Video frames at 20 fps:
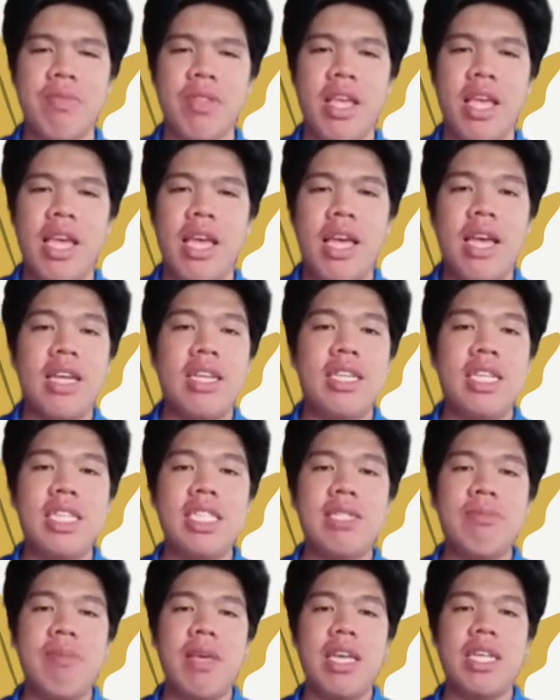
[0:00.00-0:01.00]
This
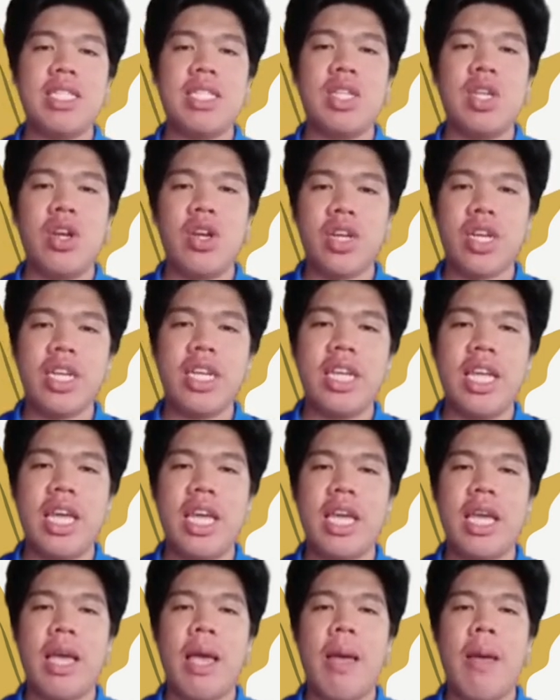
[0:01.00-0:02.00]
makes learning
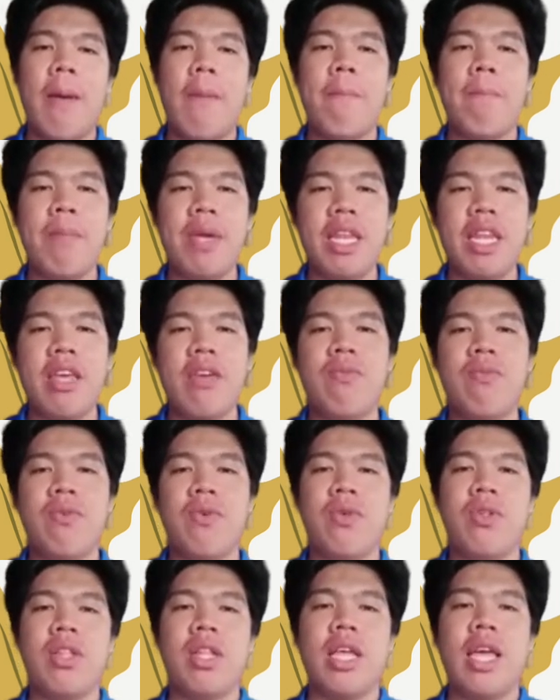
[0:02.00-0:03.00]
meaningful
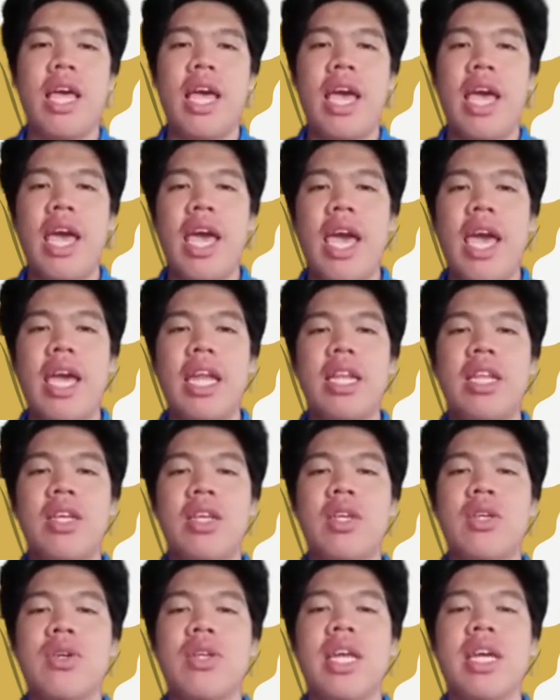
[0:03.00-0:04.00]
and
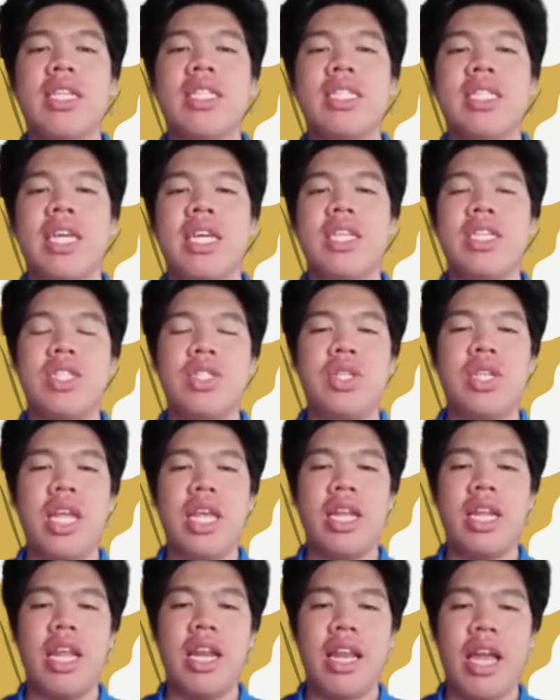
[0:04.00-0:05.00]
connected to daily
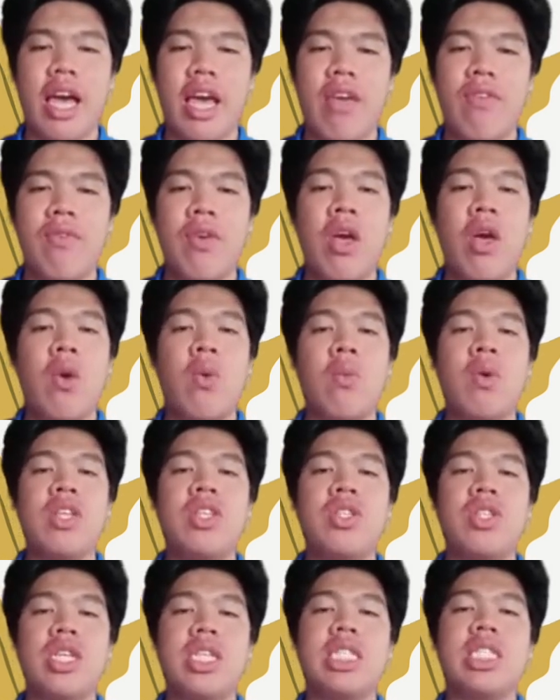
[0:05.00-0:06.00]
life, which
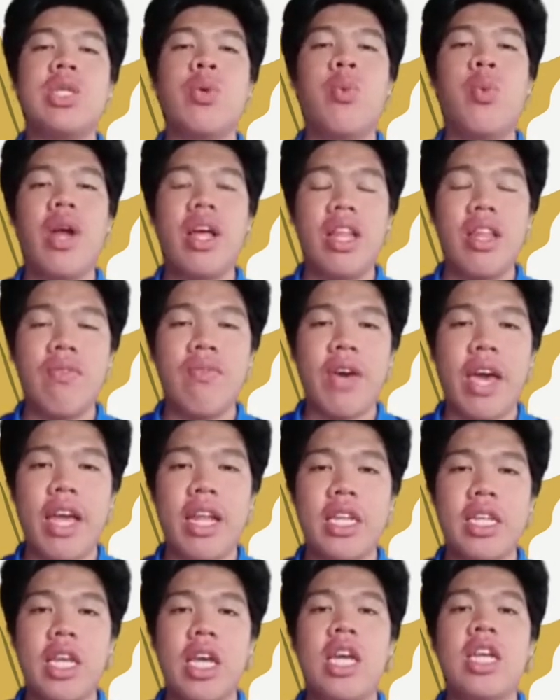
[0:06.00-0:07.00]
is relevant
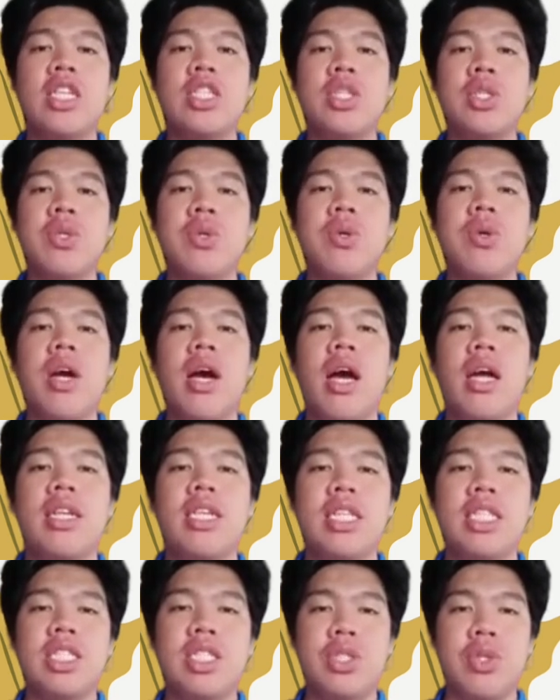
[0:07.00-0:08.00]
to the
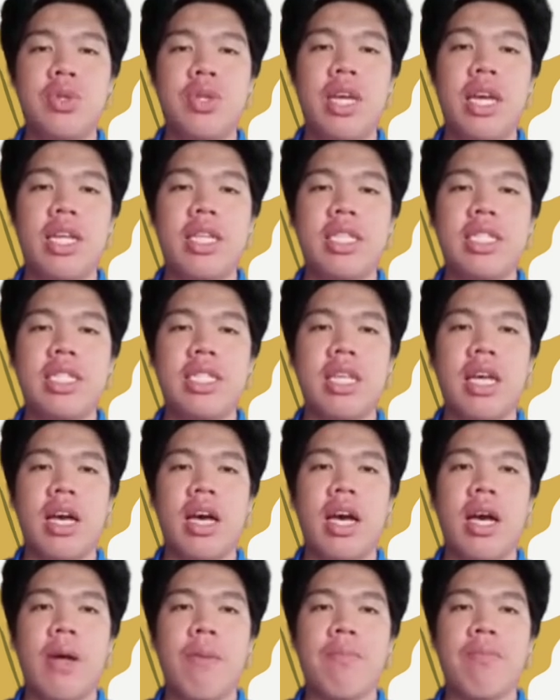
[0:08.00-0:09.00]
student's
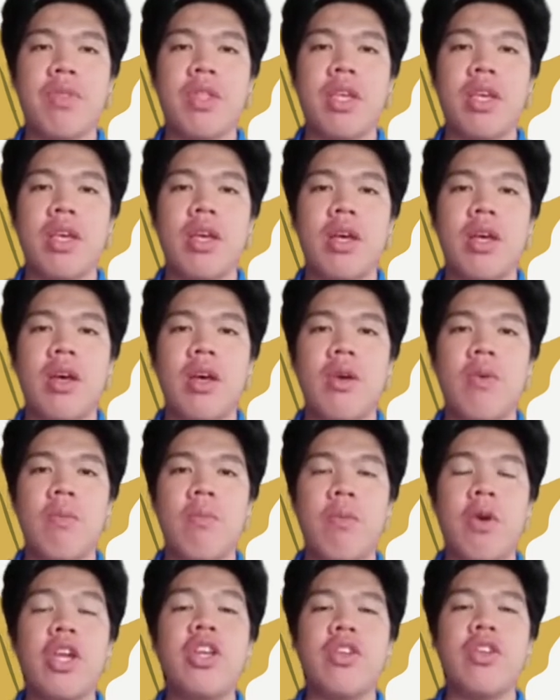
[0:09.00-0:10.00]

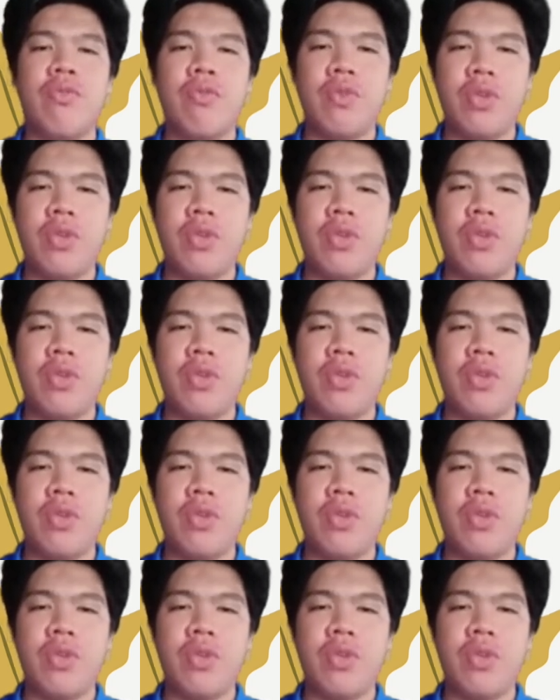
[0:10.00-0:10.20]
point of view.